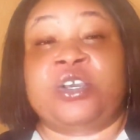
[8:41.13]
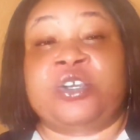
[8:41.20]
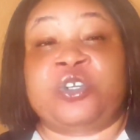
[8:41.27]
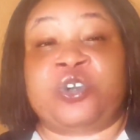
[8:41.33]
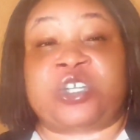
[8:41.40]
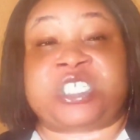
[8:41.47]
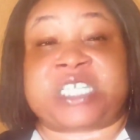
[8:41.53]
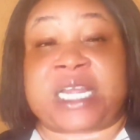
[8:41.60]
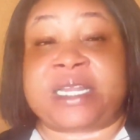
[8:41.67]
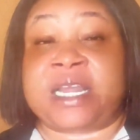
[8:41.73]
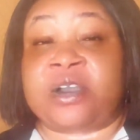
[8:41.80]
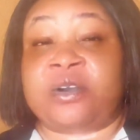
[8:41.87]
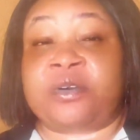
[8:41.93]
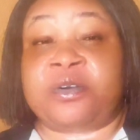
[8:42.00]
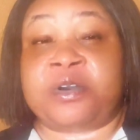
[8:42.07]
your
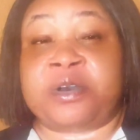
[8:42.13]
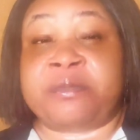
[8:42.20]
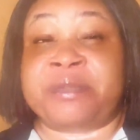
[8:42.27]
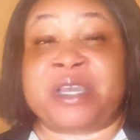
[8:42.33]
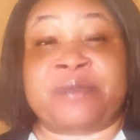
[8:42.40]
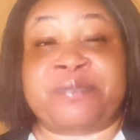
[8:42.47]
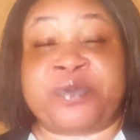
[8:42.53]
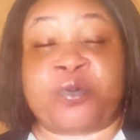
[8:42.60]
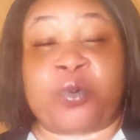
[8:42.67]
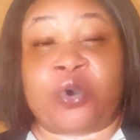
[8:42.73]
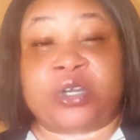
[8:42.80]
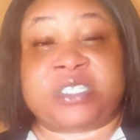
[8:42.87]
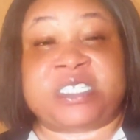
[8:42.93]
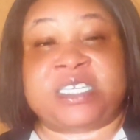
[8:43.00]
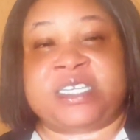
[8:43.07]
channel may be
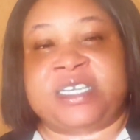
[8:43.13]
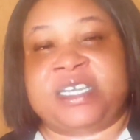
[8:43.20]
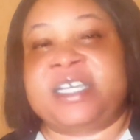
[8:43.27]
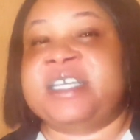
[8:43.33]
what?